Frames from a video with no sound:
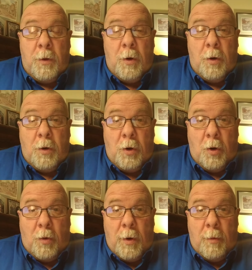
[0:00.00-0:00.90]
you
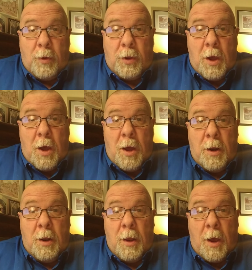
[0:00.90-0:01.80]
agree with God,
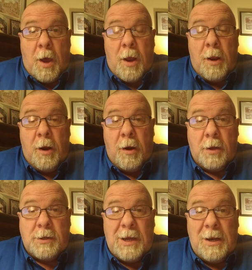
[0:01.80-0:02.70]
the hotter
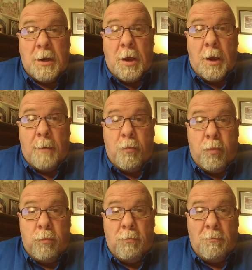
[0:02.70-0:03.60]
it's heating up.
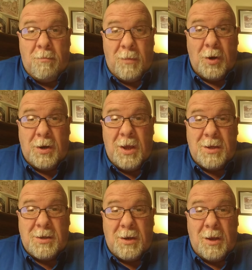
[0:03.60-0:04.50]

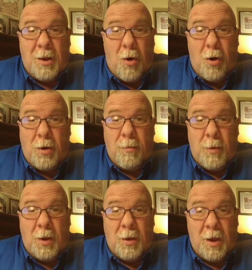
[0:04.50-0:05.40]
Intensity, the
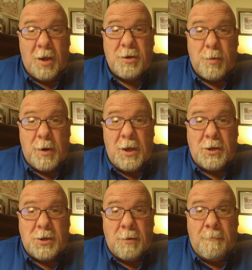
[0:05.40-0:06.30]
argument, the
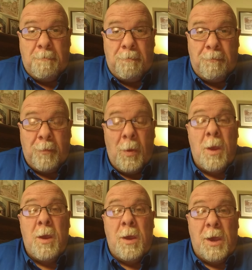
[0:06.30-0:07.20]
explanation
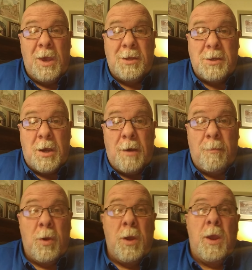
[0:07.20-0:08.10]
heats up
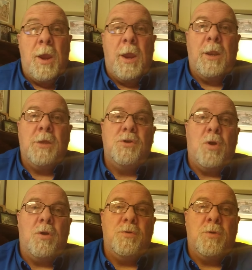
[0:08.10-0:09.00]
and it
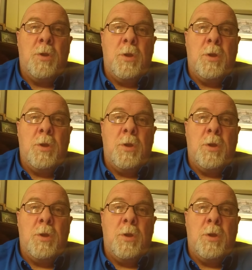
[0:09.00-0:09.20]
starts